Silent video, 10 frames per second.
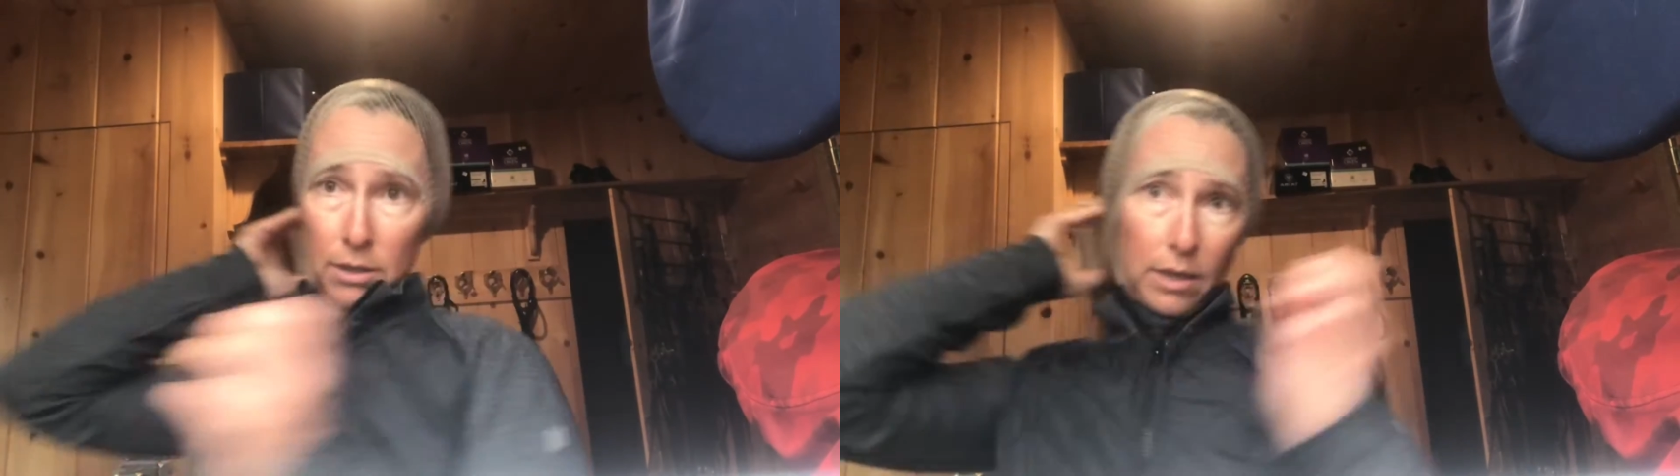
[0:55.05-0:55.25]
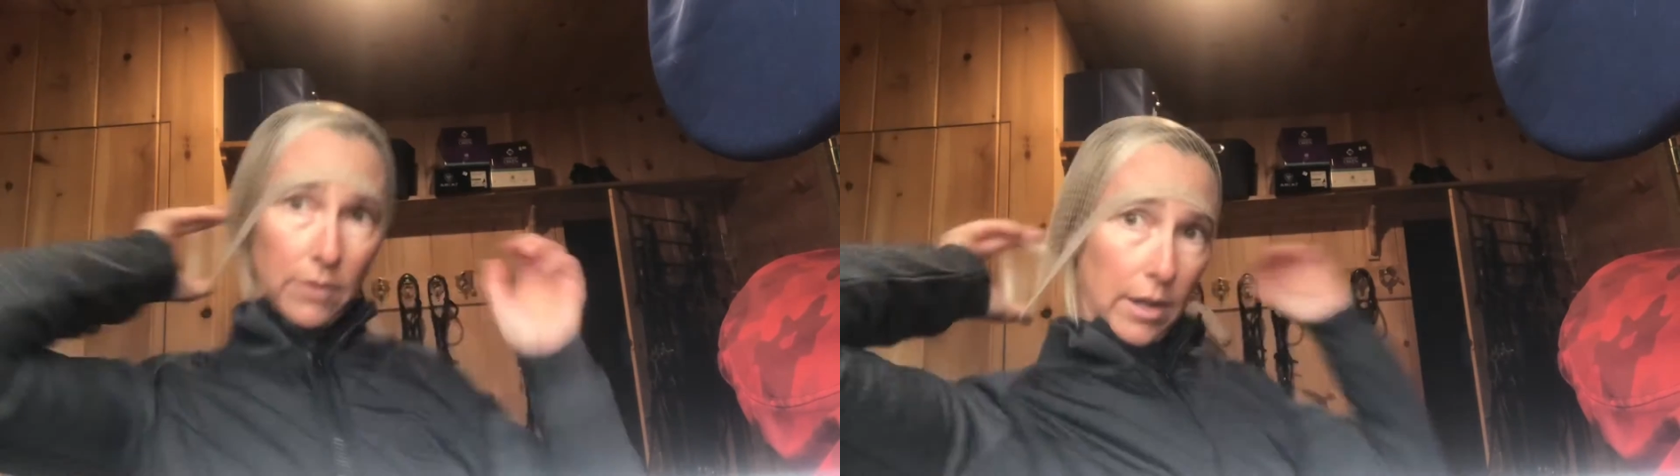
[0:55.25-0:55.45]

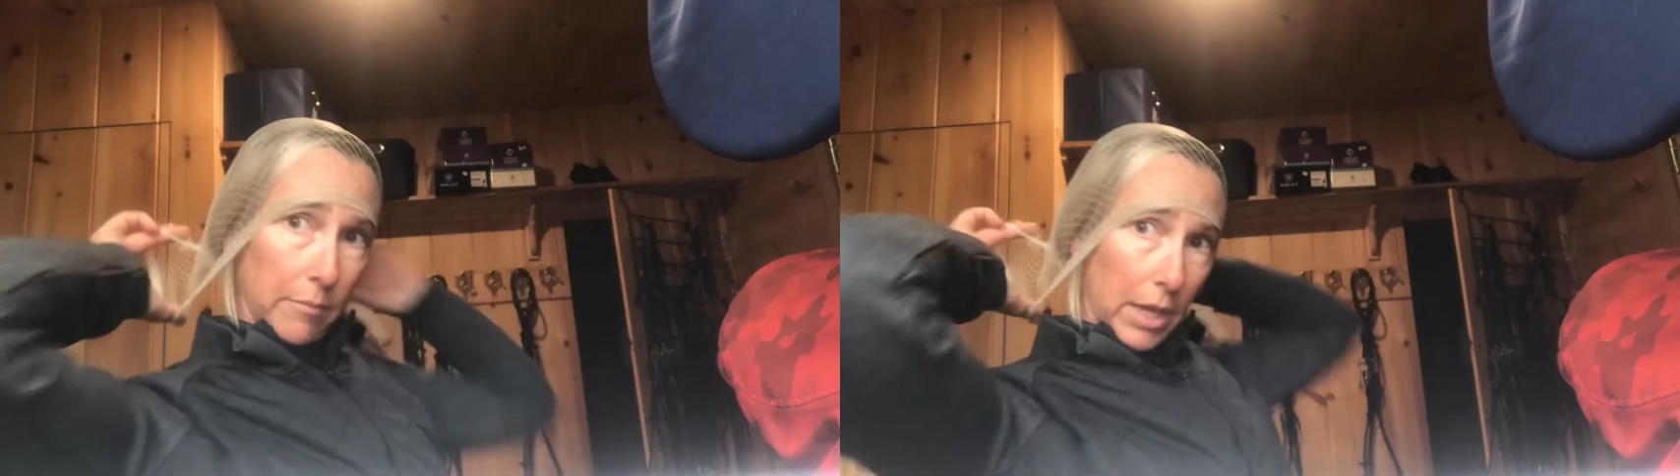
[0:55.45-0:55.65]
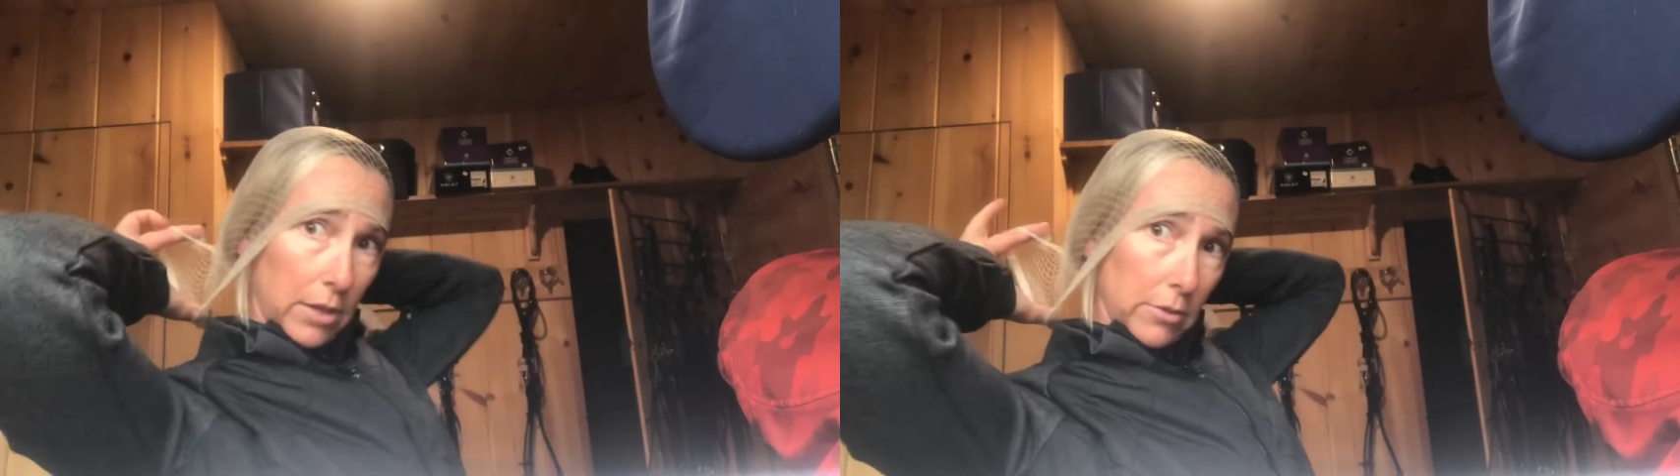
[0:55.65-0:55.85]
and then I
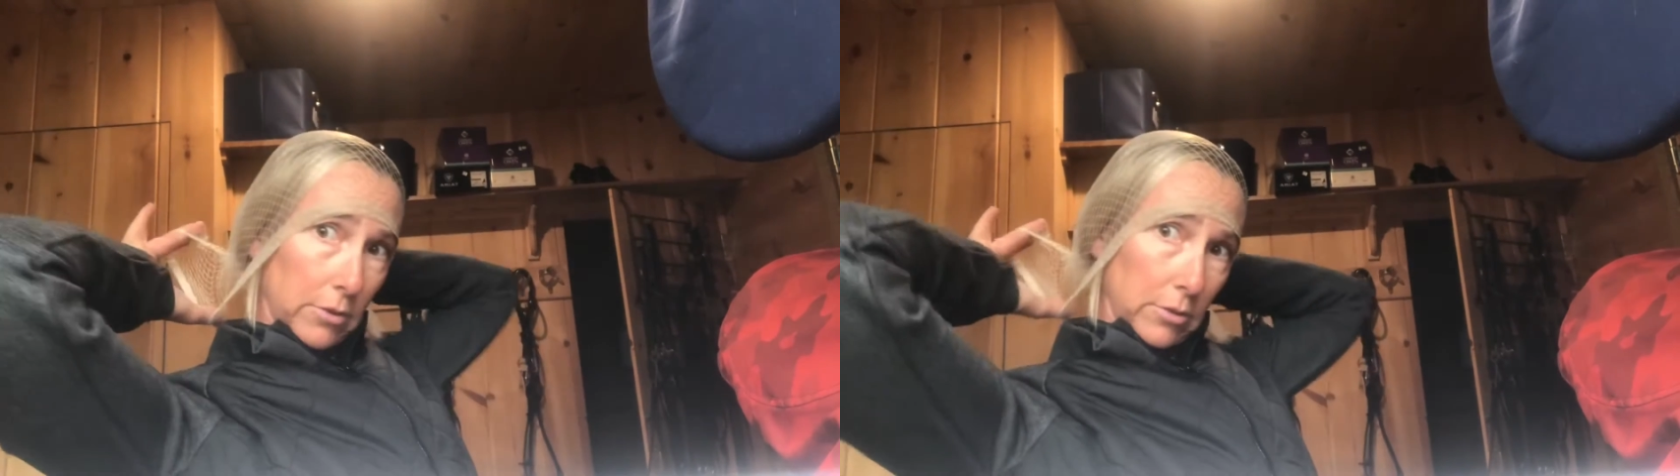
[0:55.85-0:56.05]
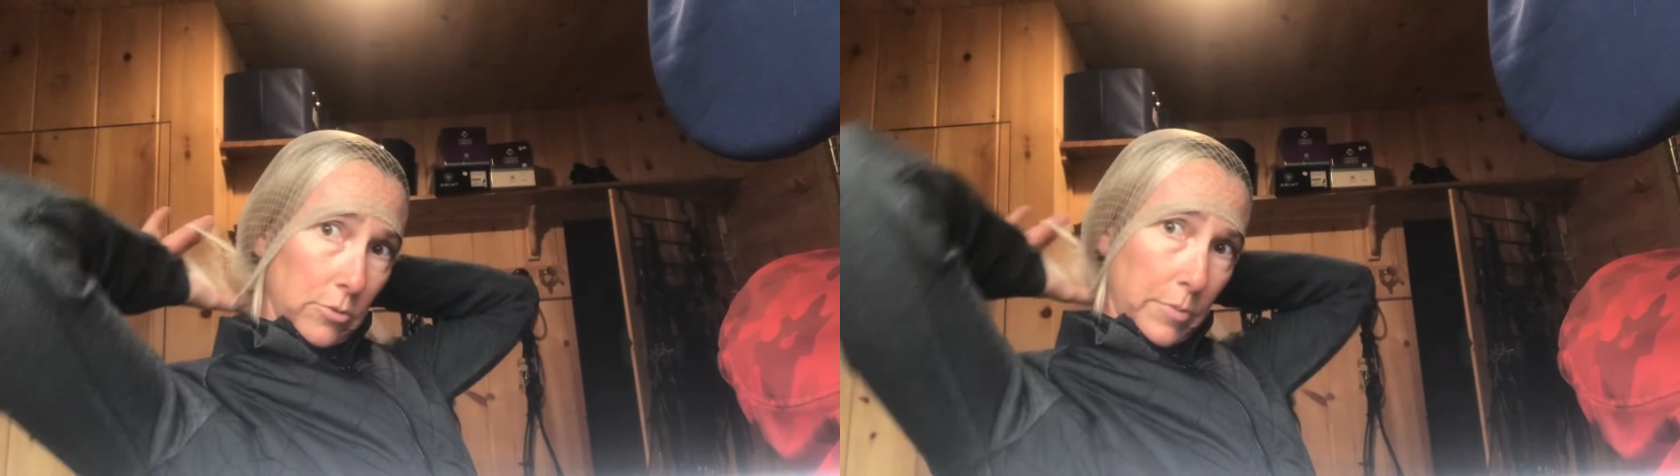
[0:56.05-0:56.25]
make a
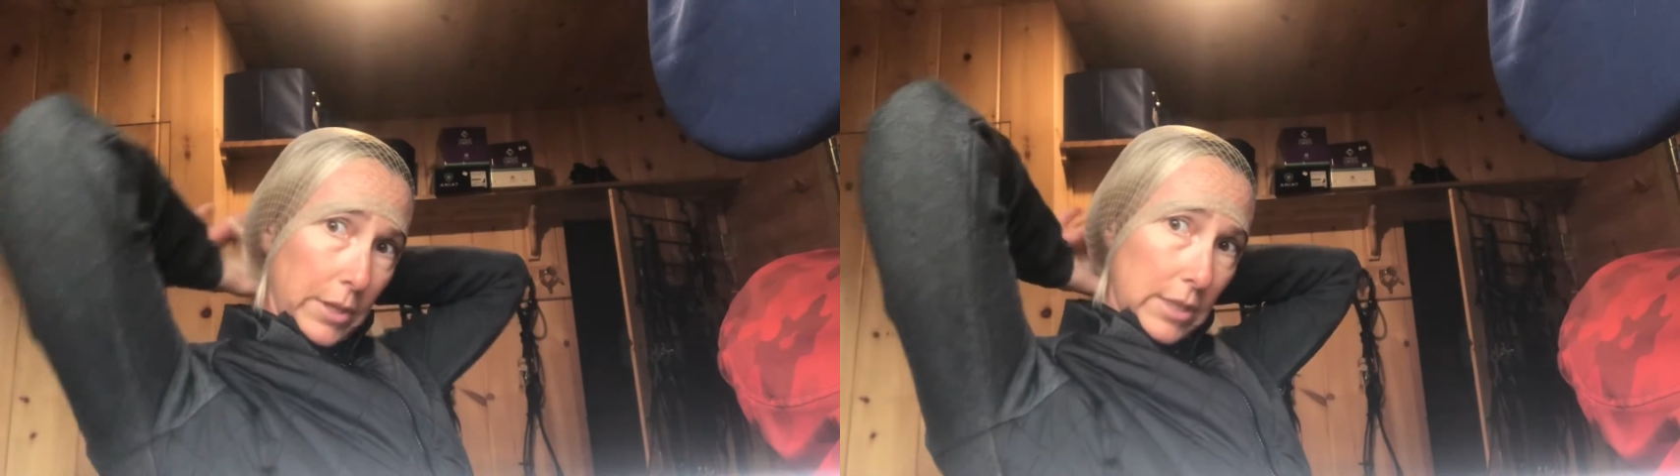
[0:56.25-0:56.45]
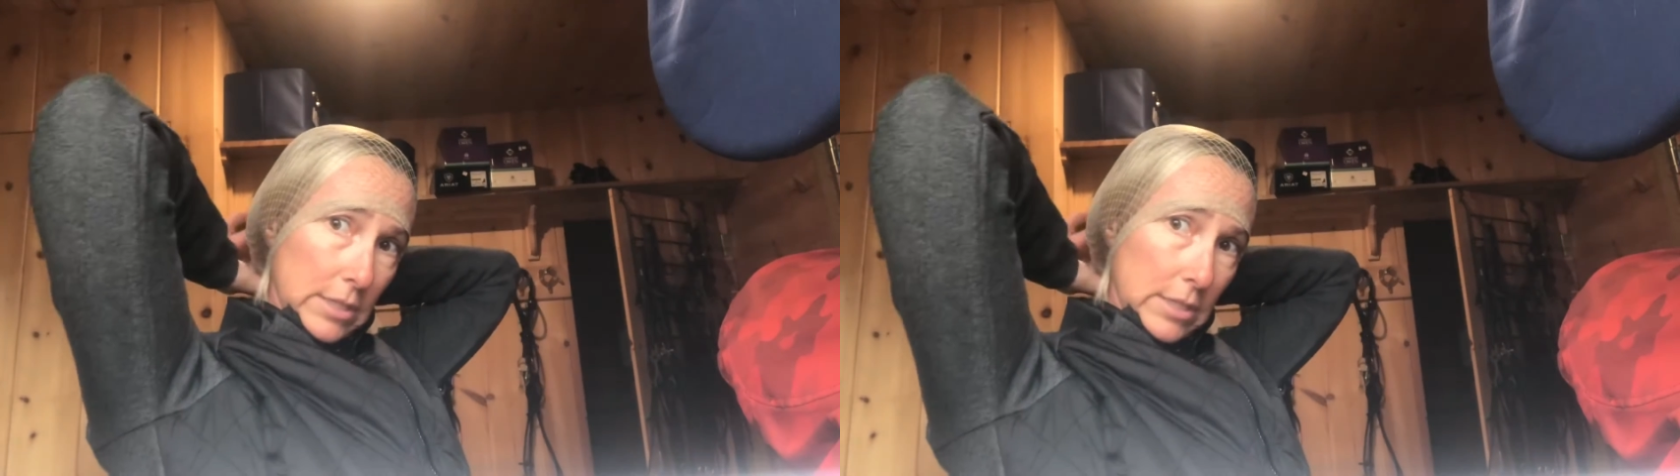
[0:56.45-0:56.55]
little loop like